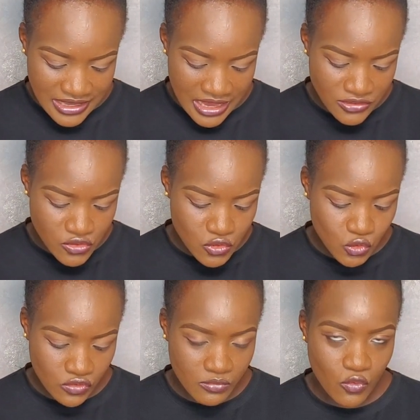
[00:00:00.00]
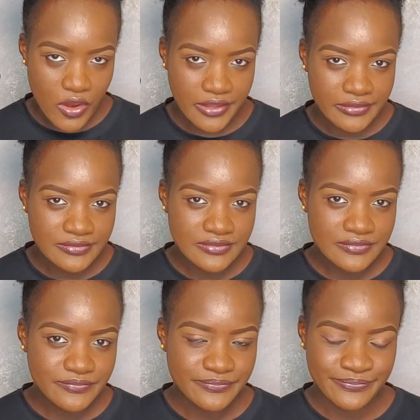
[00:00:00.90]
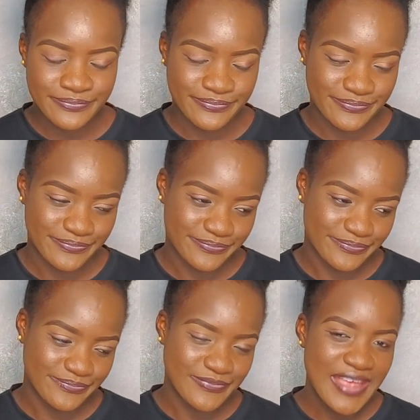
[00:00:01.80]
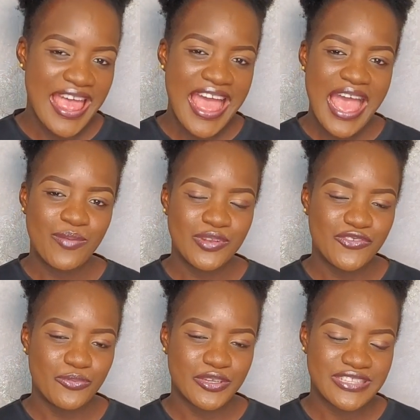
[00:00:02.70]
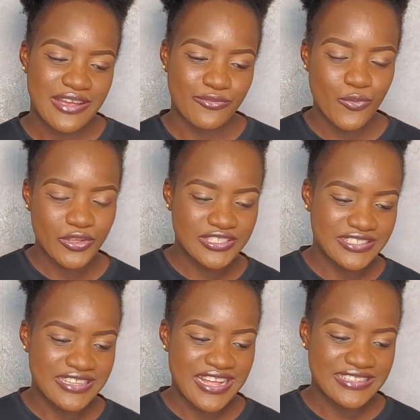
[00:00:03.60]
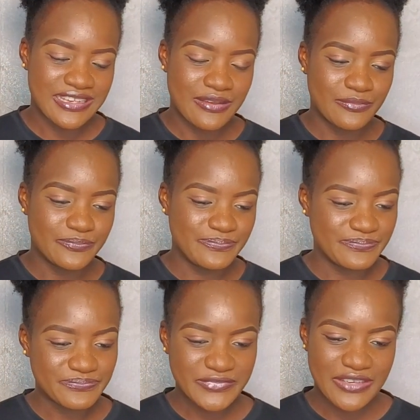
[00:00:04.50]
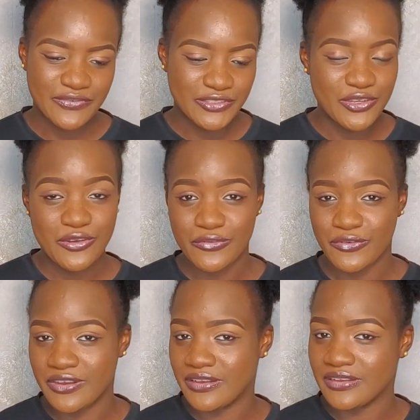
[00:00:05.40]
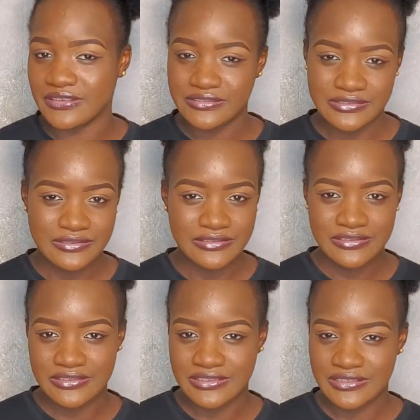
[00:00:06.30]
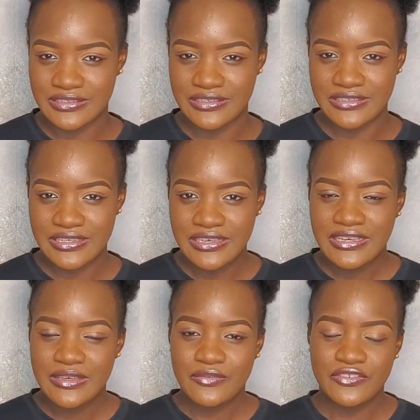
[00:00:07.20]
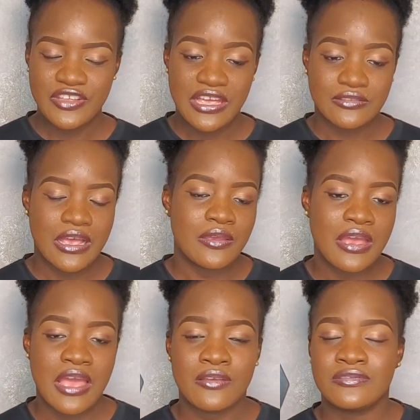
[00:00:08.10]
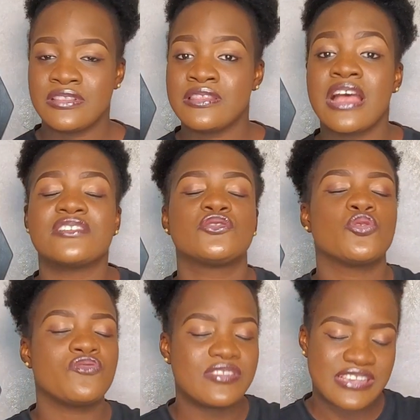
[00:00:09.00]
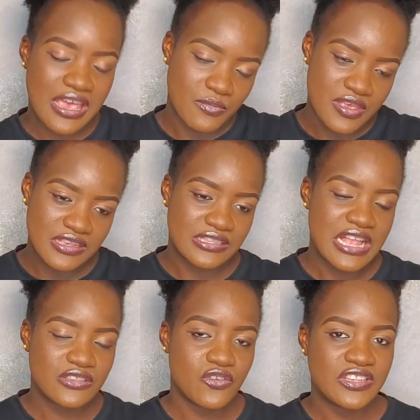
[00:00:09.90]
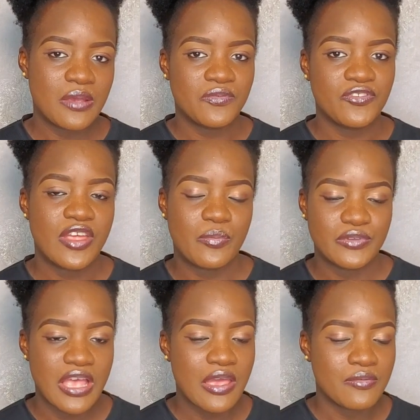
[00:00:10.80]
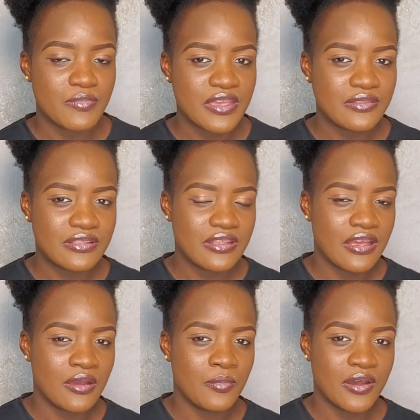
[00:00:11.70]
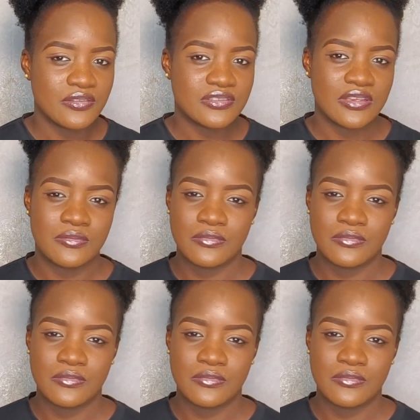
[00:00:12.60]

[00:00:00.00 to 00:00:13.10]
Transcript: Can you swim well? I believe you must have watched that video of that story time. Yes, that story time video I made about